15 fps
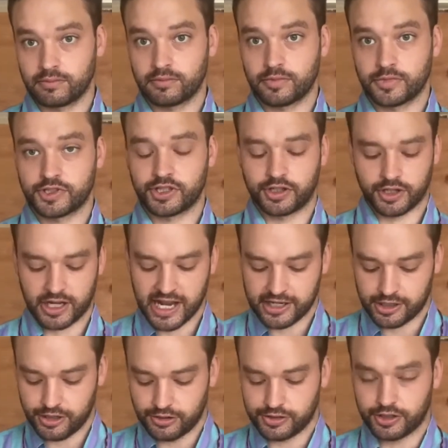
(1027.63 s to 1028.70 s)
So you're kind of
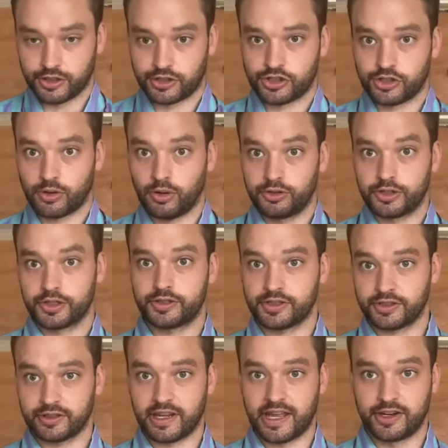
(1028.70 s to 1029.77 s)
using your shoulders
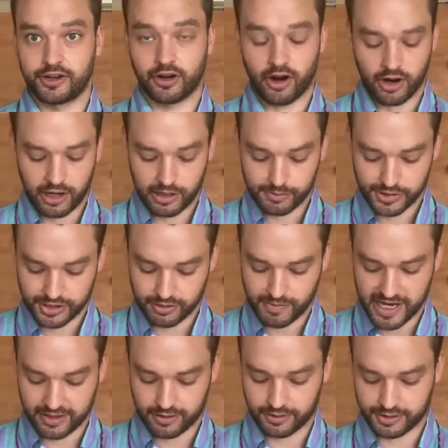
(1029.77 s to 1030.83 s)
and your arms to
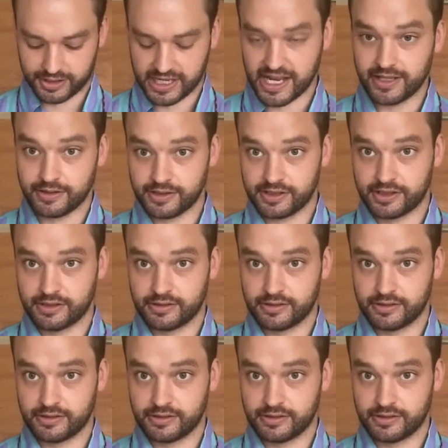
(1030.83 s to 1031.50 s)
make those cuts.